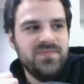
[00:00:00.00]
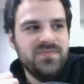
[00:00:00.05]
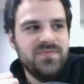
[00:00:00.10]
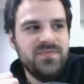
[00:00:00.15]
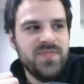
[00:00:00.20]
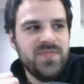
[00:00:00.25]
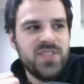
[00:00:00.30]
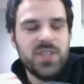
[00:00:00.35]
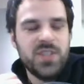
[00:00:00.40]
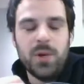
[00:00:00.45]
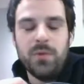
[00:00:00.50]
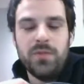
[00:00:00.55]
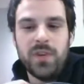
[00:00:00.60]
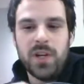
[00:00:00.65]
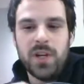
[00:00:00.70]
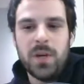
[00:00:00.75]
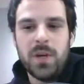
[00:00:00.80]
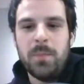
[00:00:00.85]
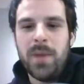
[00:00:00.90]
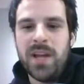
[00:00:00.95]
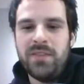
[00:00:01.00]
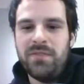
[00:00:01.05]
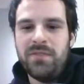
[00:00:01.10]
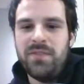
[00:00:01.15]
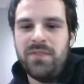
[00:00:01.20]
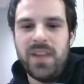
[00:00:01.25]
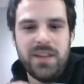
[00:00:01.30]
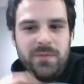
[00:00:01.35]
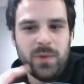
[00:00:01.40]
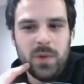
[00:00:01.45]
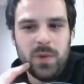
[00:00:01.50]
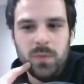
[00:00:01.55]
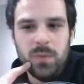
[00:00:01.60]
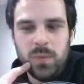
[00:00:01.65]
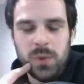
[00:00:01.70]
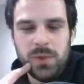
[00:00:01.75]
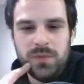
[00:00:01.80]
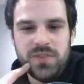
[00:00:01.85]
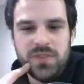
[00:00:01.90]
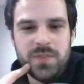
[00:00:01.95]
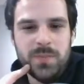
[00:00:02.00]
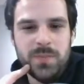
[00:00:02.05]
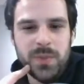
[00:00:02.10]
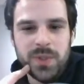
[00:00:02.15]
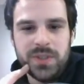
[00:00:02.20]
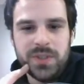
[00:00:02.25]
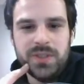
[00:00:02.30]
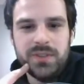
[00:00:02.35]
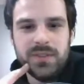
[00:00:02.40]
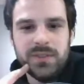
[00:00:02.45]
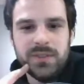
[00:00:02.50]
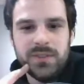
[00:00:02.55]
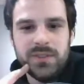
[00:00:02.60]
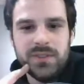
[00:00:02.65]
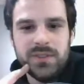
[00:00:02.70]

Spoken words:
so far my favorite Wolves book